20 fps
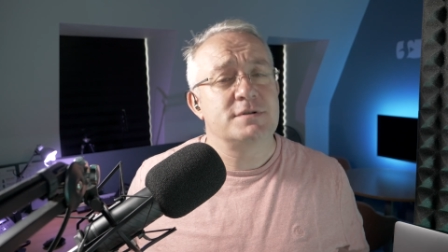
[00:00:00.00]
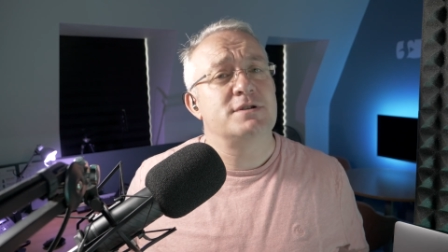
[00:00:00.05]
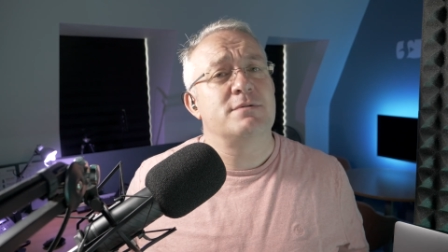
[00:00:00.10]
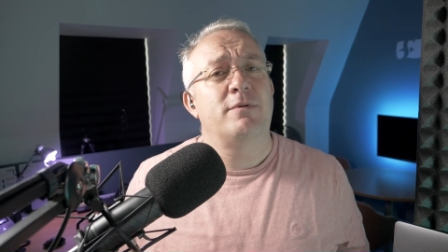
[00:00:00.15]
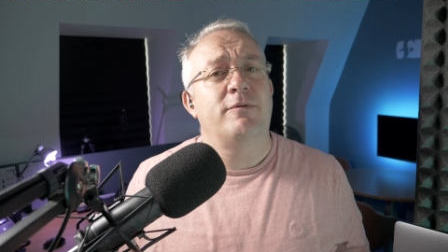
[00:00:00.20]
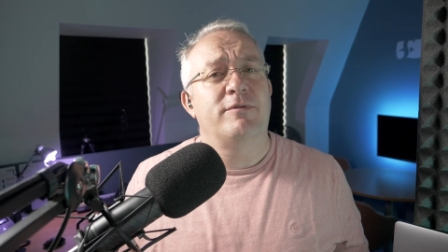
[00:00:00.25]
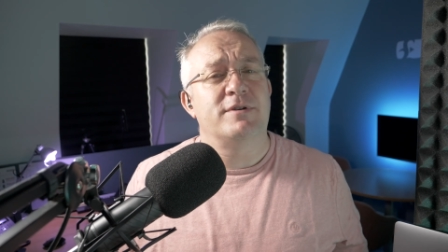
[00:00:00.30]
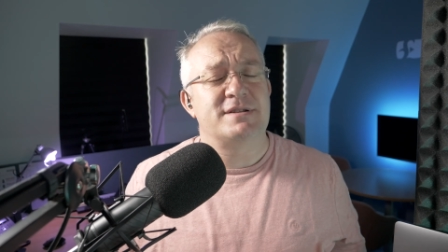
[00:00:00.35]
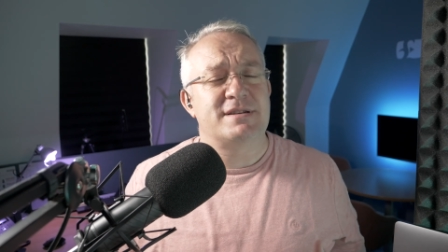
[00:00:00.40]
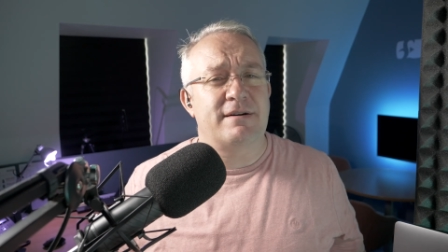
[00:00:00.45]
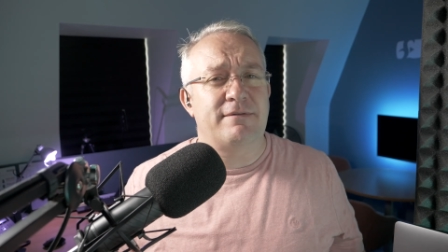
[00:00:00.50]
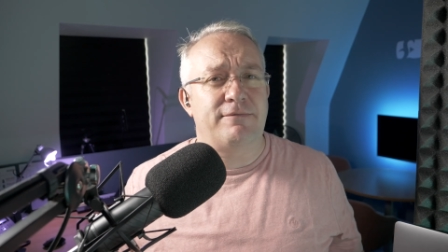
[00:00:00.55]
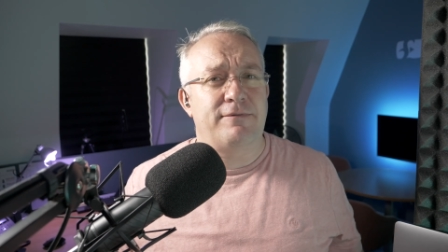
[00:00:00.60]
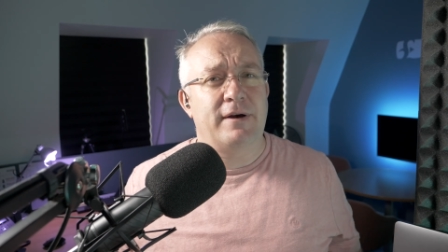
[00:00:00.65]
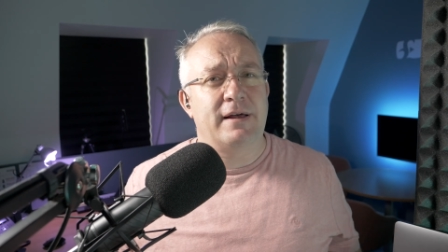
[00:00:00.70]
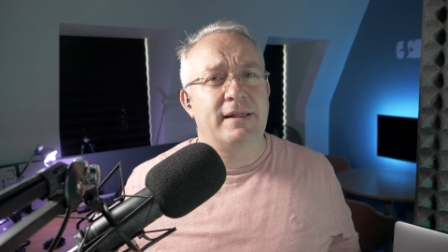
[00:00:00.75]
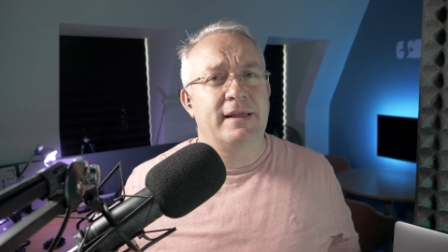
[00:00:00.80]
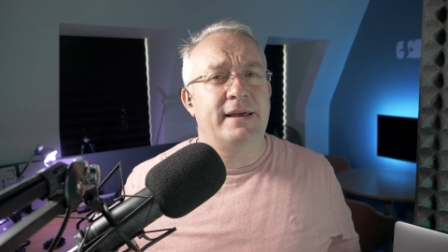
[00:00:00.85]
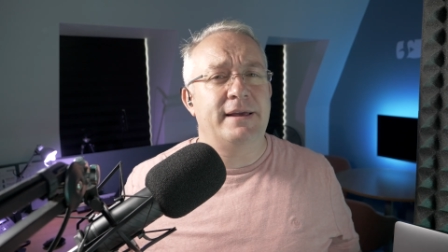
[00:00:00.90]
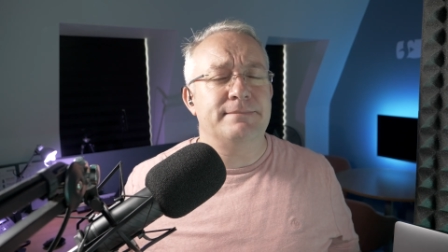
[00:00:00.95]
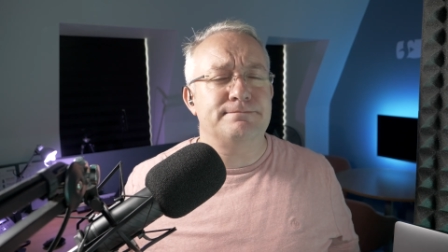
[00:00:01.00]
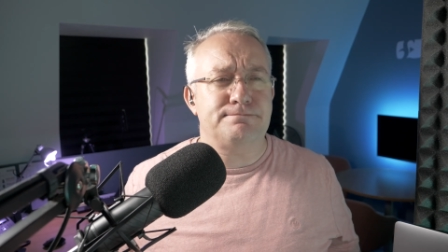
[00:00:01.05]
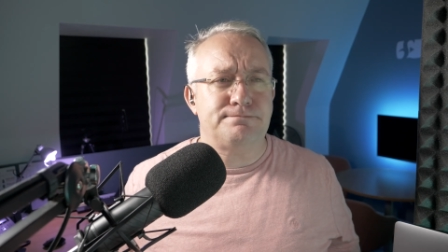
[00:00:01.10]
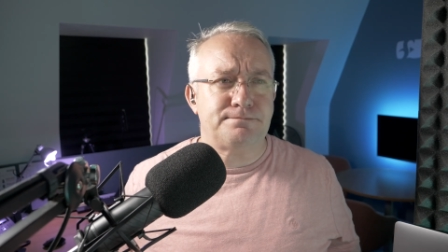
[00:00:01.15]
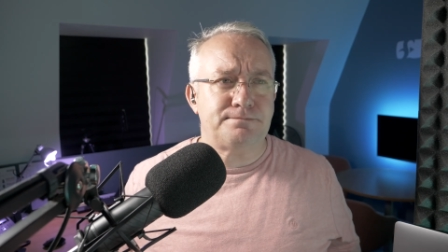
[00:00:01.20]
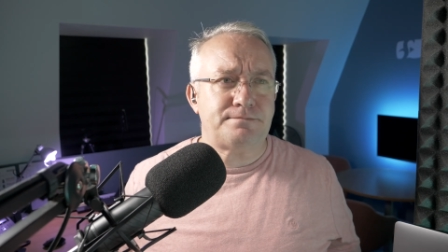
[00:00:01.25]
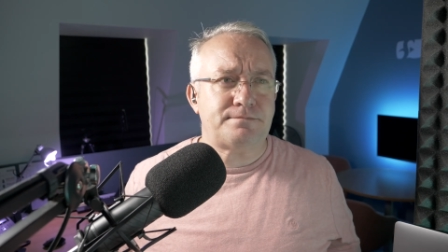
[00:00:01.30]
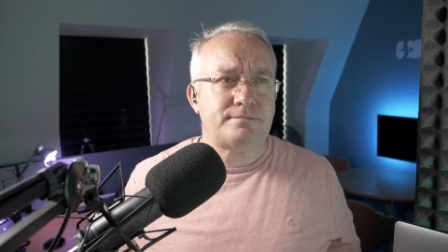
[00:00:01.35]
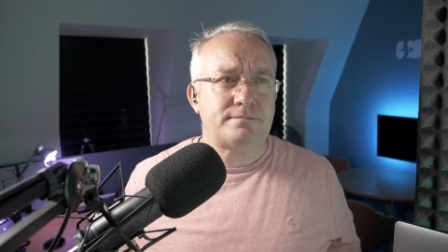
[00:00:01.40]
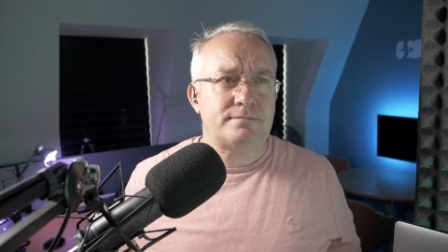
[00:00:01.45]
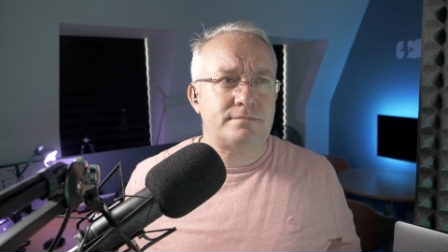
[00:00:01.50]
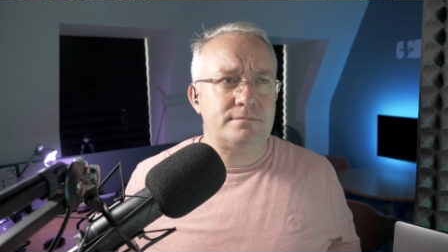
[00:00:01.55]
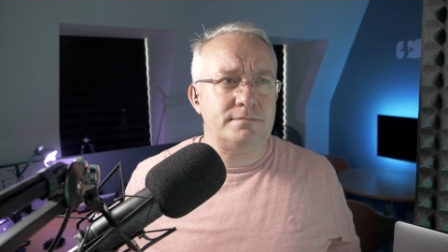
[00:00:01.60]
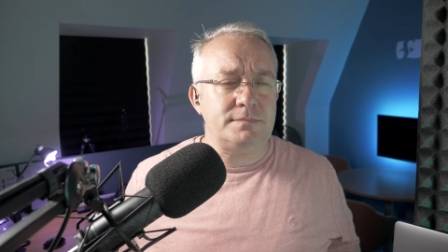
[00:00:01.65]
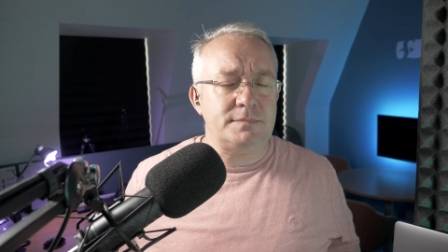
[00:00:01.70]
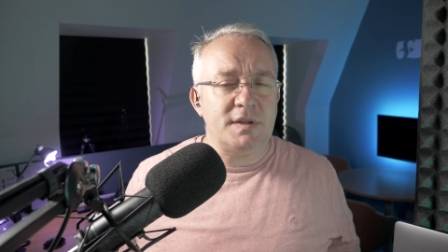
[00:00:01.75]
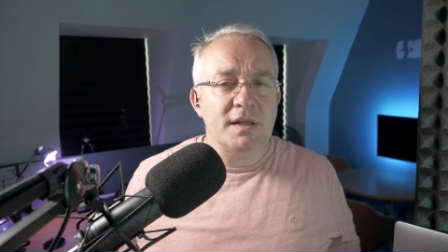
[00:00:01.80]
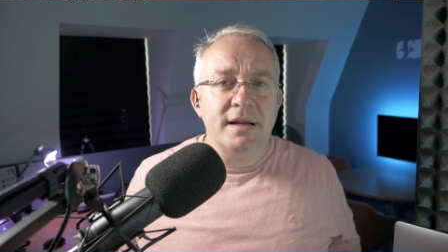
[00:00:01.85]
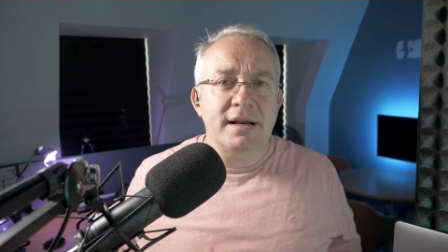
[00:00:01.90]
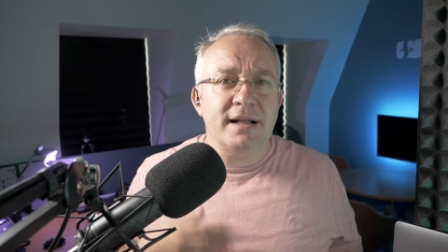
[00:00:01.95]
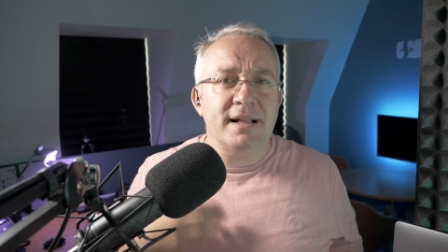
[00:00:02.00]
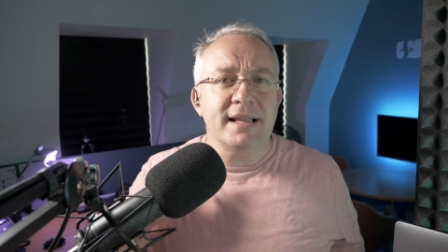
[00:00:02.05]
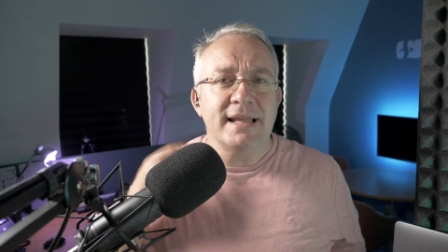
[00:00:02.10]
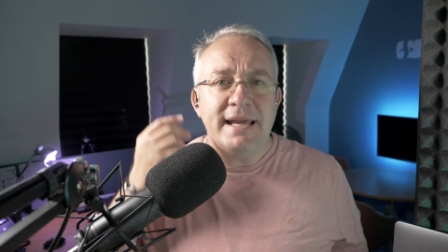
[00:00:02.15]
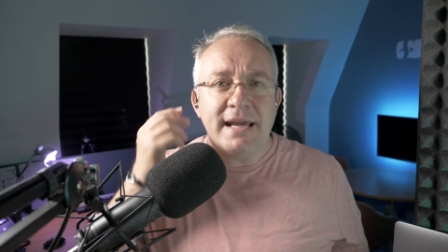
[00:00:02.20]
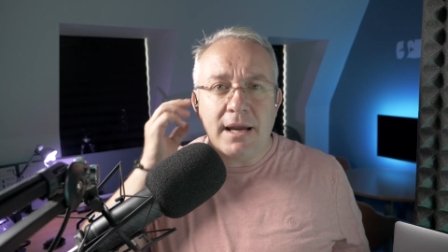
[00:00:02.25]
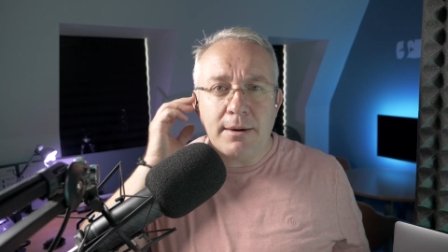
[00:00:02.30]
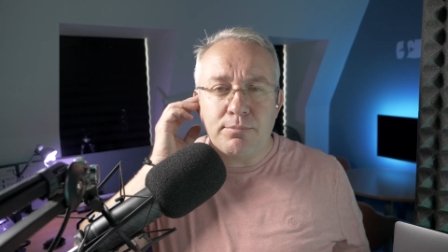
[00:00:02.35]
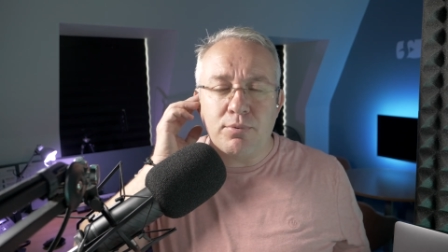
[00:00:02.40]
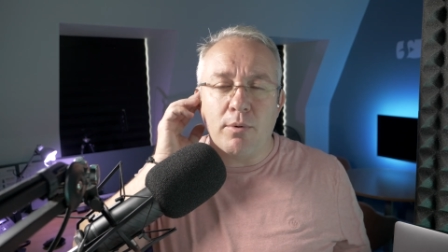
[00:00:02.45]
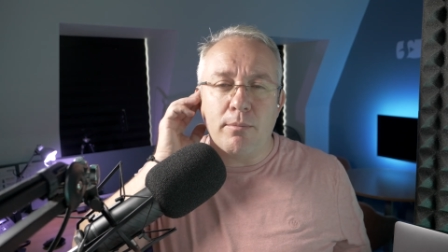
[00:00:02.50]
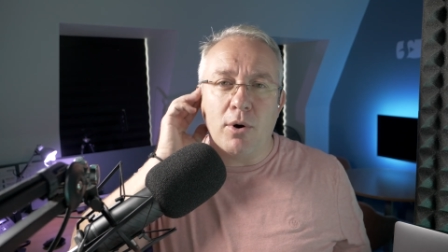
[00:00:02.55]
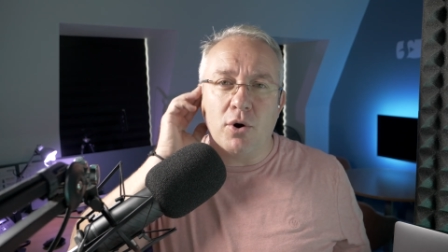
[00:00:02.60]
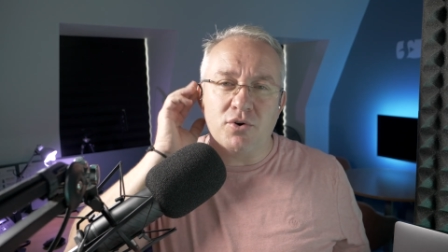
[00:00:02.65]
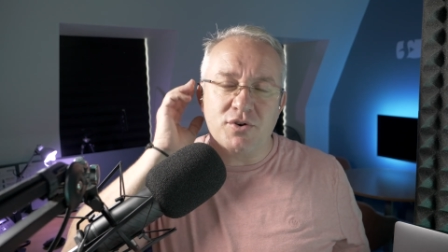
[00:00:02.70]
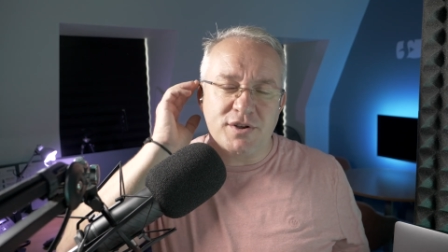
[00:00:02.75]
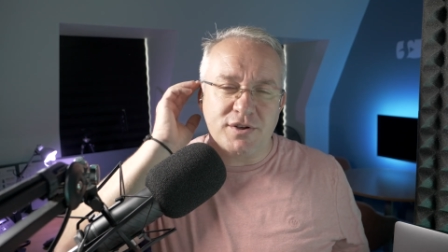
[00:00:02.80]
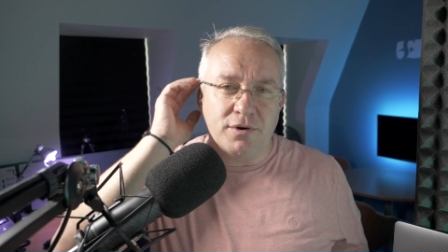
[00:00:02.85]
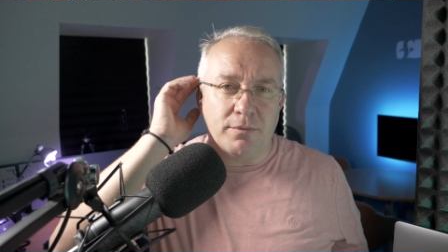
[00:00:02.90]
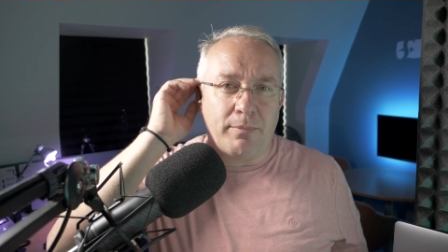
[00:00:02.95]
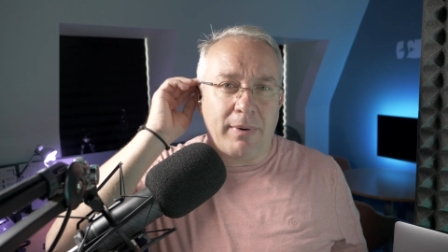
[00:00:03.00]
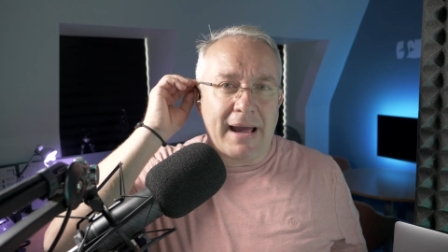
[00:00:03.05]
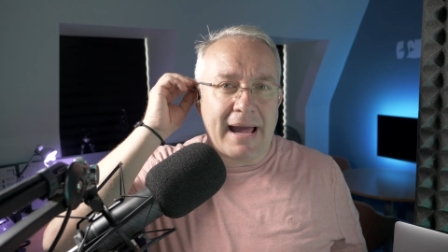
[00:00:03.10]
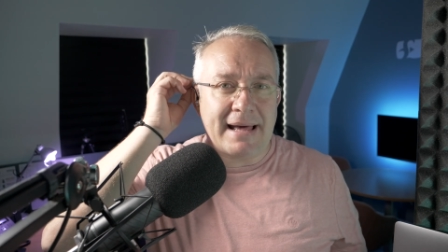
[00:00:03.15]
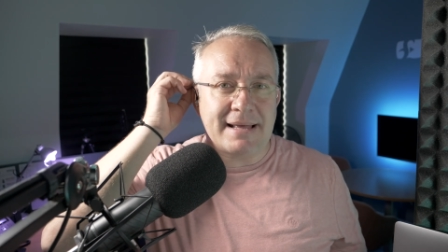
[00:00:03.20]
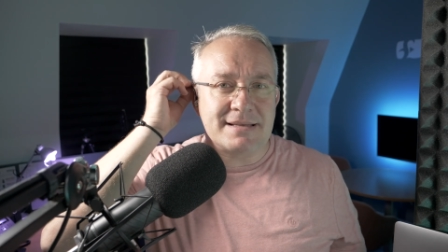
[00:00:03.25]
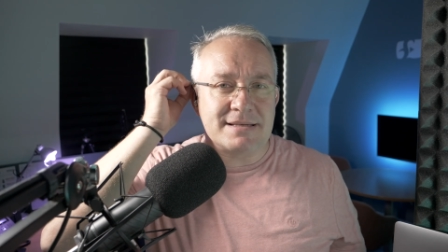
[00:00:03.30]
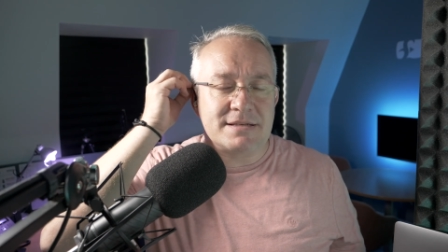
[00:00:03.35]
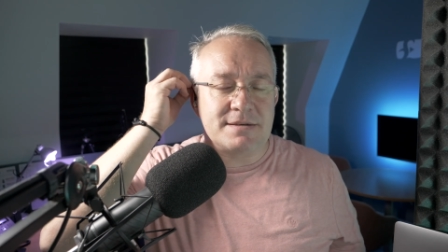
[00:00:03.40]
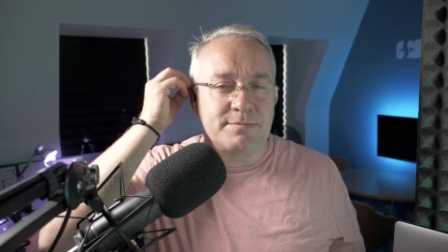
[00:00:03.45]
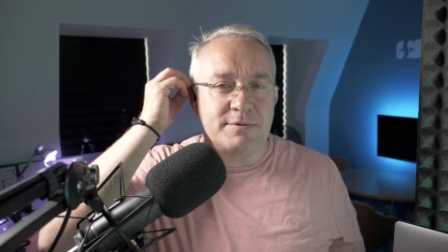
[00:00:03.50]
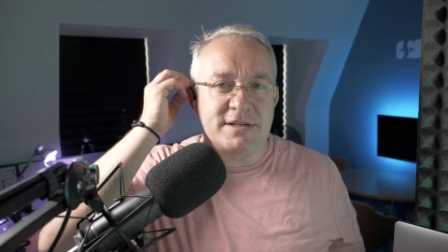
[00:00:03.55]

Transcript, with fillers: Some of us have fairly clear promotional paths,